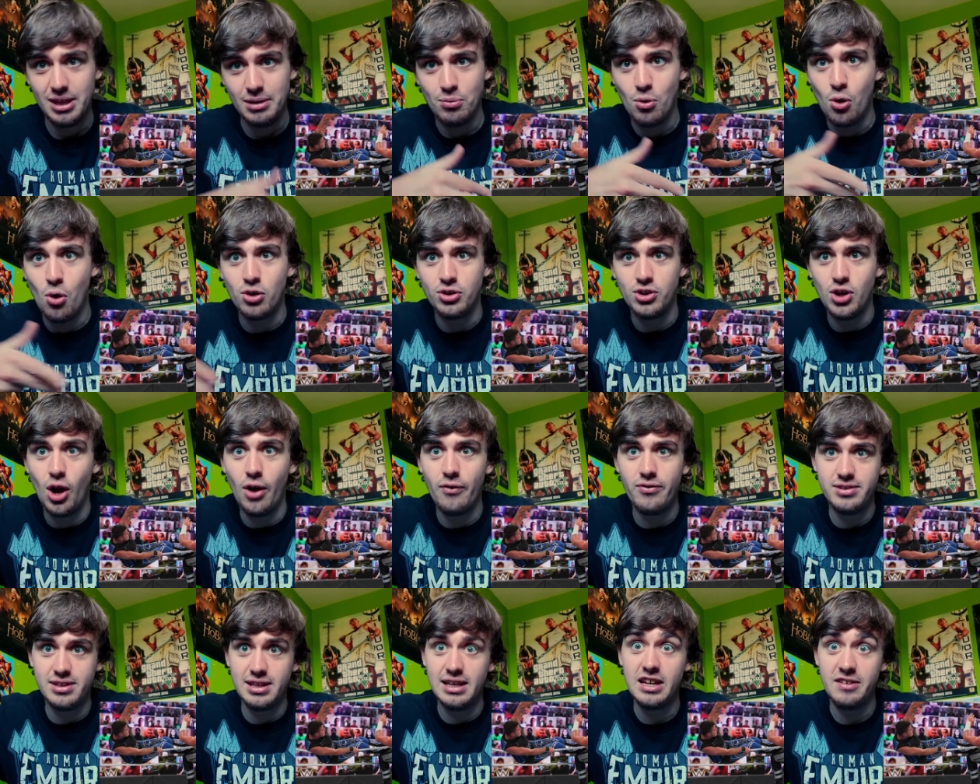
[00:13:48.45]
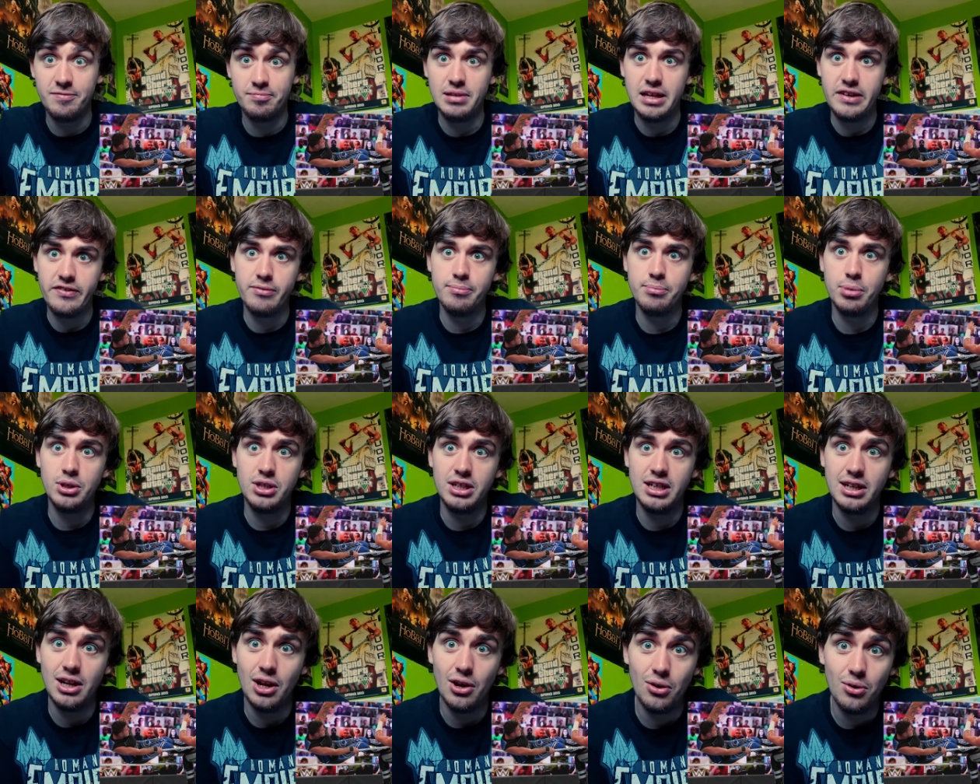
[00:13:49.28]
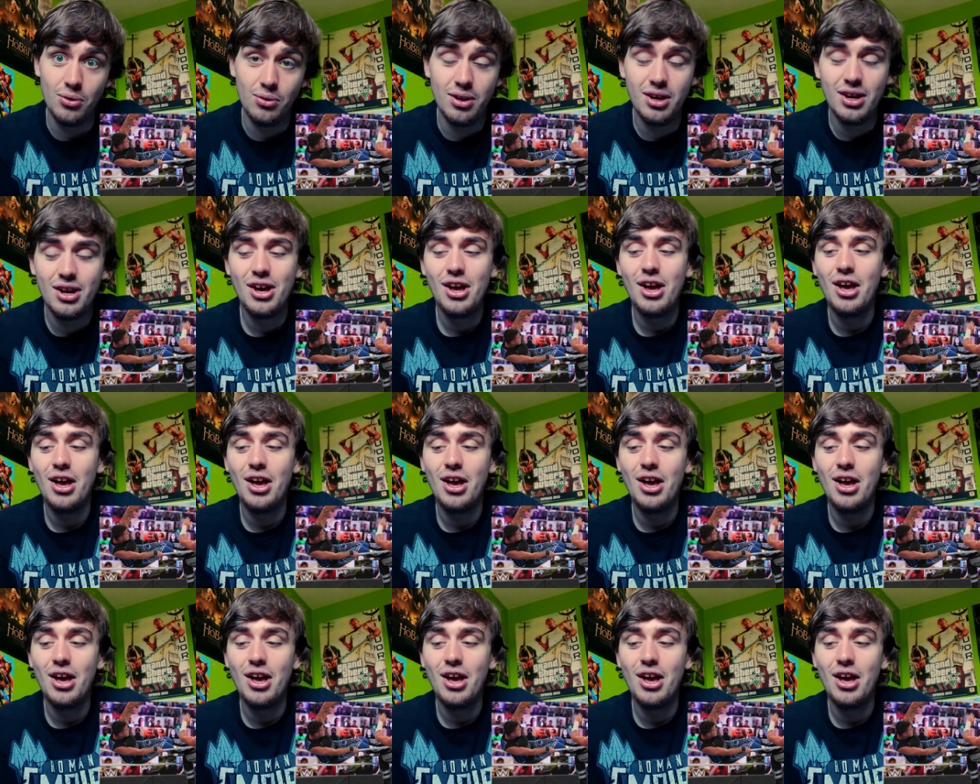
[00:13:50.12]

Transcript: walked off, leaving Buddy alone.